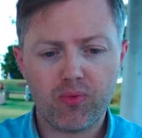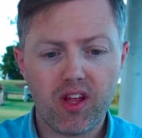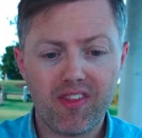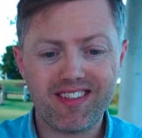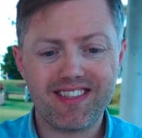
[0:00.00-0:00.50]

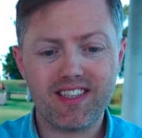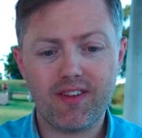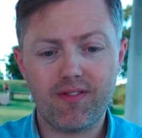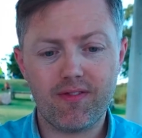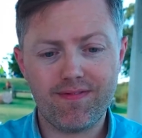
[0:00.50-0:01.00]
This
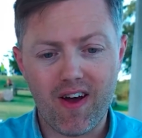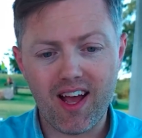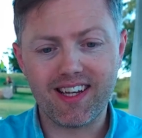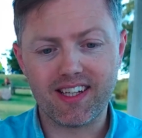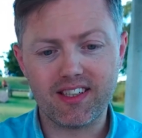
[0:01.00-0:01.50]

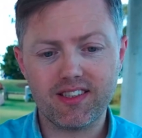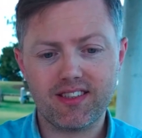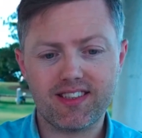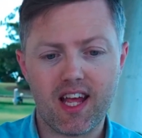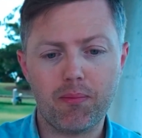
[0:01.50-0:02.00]
filing
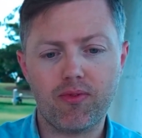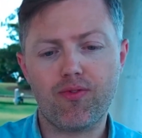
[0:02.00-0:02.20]
stems